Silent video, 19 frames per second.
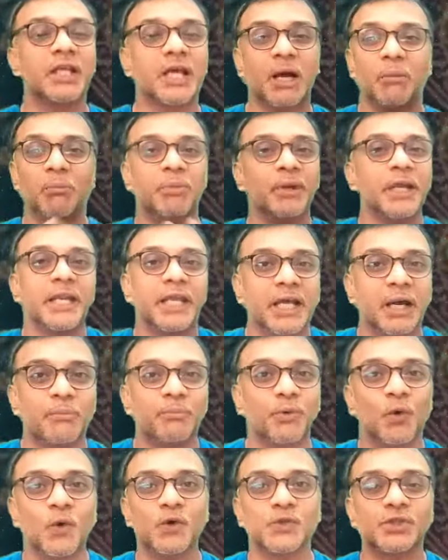the complaining
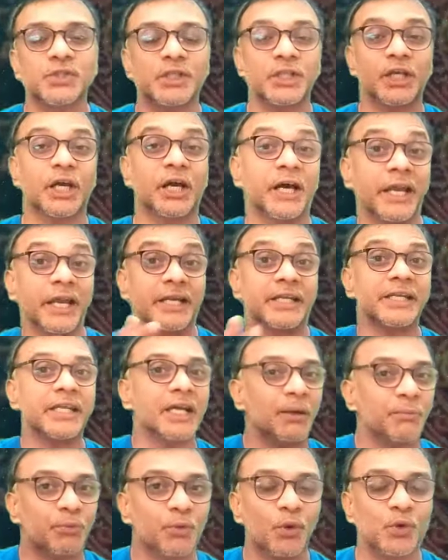approach, the
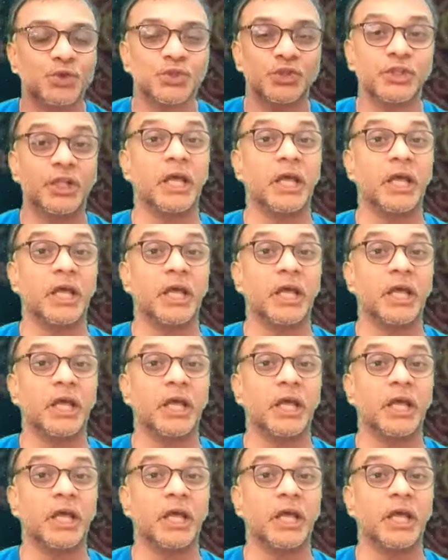correcting approach,